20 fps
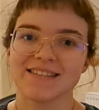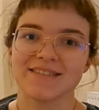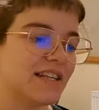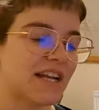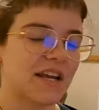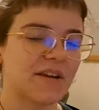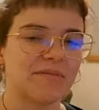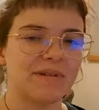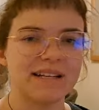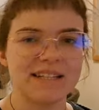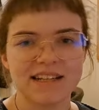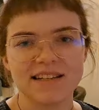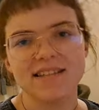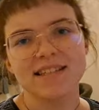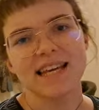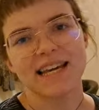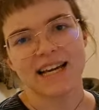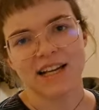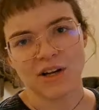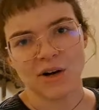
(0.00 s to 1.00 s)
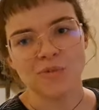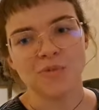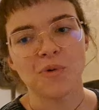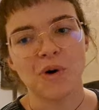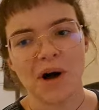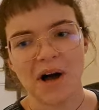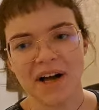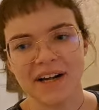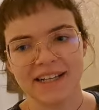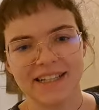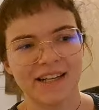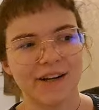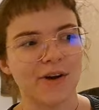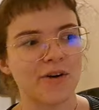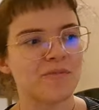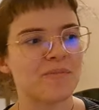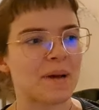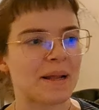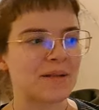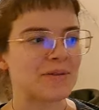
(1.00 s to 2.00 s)
you know, it does take a lot of work and a lot
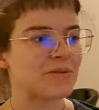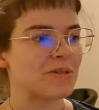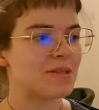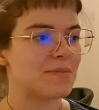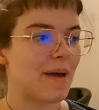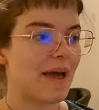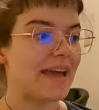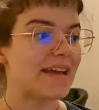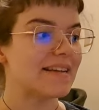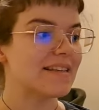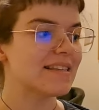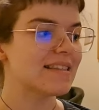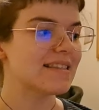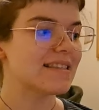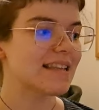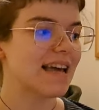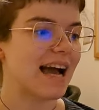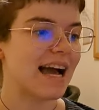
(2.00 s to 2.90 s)
of mental space.